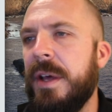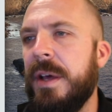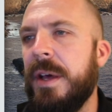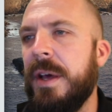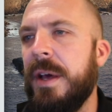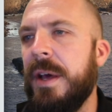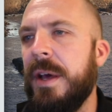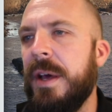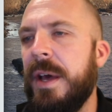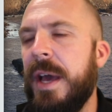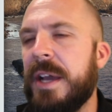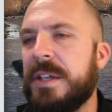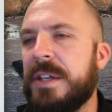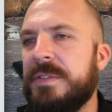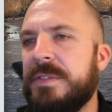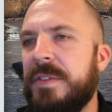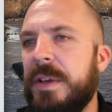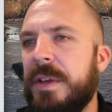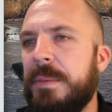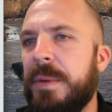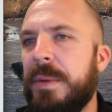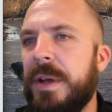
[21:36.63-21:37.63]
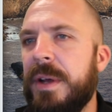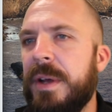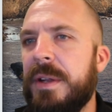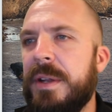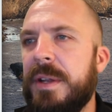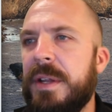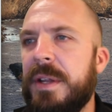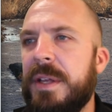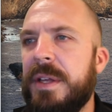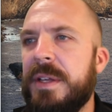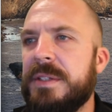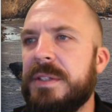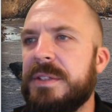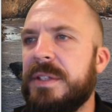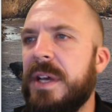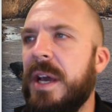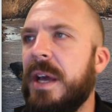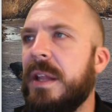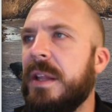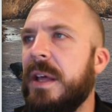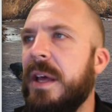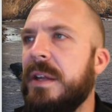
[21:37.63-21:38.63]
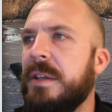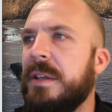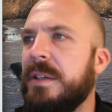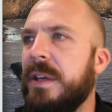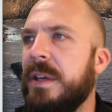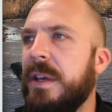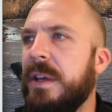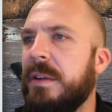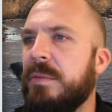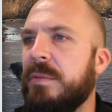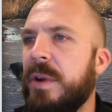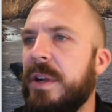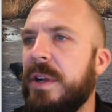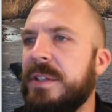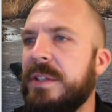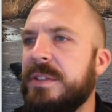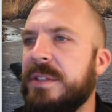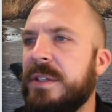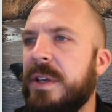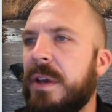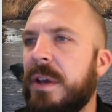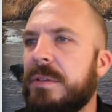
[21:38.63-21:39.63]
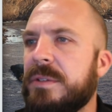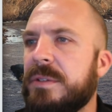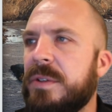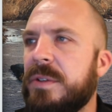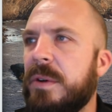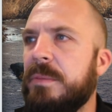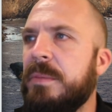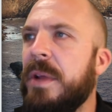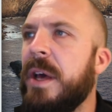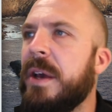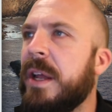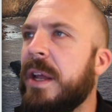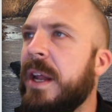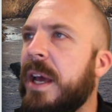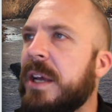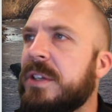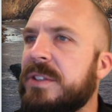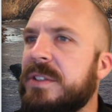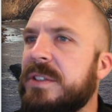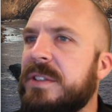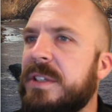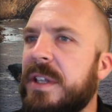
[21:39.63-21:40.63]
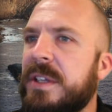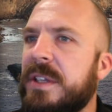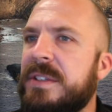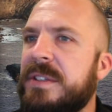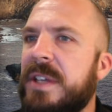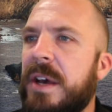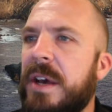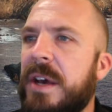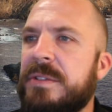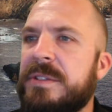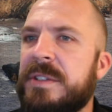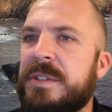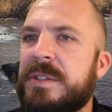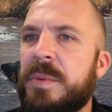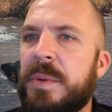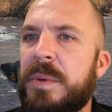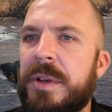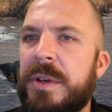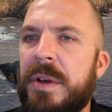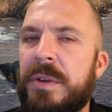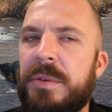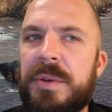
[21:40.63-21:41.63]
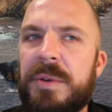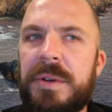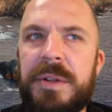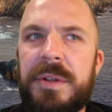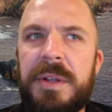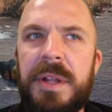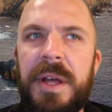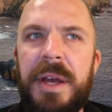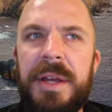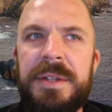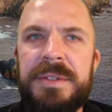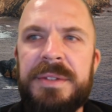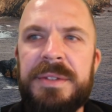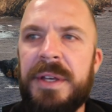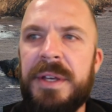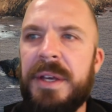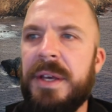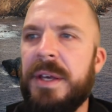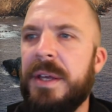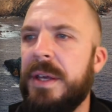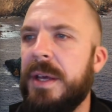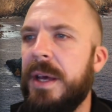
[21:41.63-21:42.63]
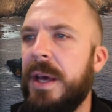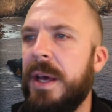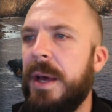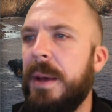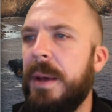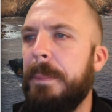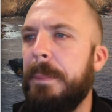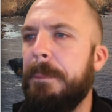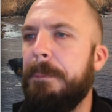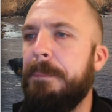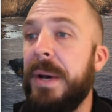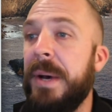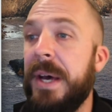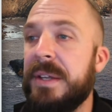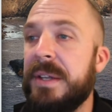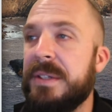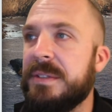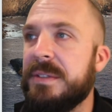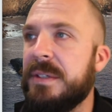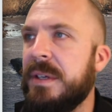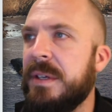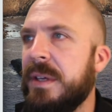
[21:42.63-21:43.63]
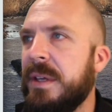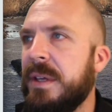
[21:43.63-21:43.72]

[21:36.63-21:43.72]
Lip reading: activate button is highlighted and ready to go. So I'm not going to actually send this out because this will go to real clients, but